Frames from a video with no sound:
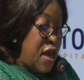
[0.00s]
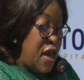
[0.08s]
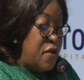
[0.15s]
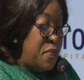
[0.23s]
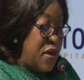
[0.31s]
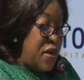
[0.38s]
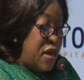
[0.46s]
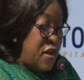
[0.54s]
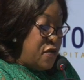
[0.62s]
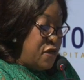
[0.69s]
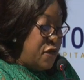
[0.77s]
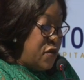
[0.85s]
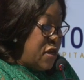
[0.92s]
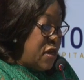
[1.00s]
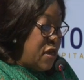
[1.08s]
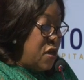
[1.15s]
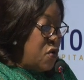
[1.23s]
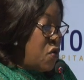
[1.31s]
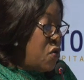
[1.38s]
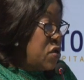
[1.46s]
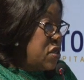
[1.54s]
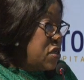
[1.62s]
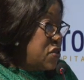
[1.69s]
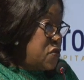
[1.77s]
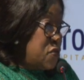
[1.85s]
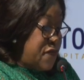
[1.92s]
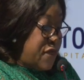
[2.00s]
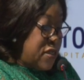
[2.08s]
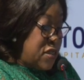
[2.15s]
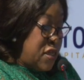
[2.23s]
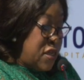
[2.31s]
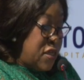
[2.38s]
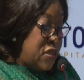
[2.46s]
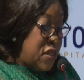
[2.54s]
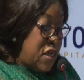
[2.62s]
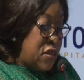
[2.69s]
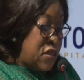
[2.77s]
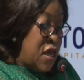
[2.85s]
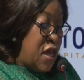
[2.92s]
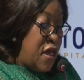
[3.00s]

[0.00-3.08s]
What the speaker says: and meaningfully in order to facilitate